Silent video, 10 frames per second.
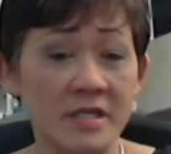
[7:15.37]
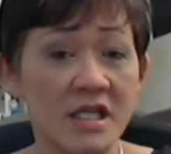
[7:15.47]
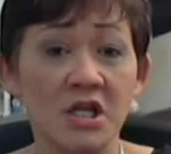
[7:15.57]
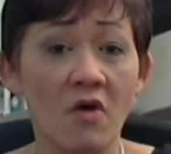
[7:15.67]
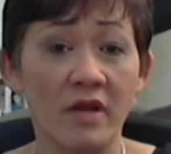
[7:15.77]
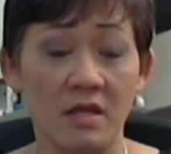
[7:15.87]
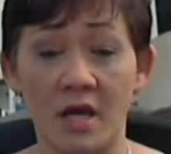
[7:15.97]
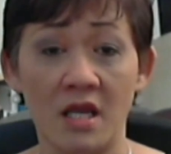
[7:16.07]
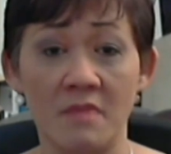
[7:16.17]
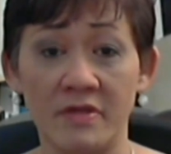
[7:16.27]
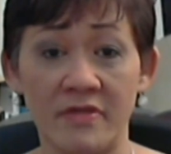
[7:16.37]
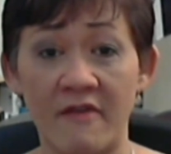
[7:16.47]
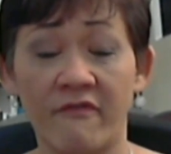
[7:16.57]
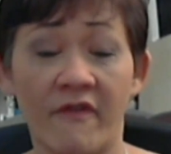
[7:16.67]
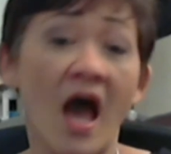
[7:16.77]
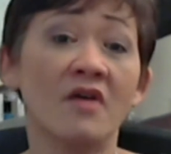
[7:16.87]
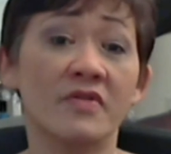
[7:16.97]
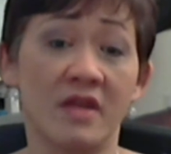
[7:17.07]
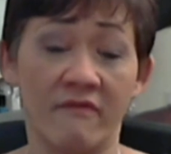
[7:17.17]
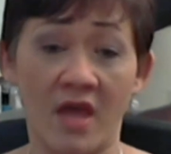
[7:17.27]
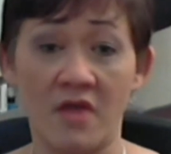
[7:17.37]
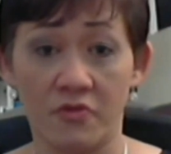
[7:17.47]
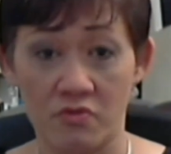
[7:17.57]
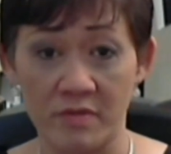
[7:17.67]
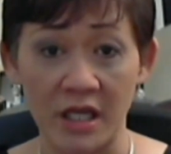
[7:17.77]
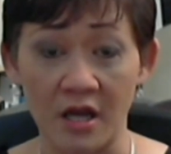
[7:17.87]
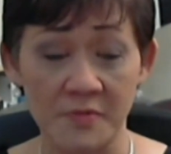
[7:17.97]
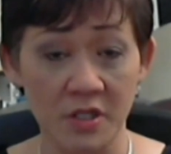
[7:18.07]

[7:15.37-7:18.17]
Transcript: didn't know anybody, but they found the event through Meetup.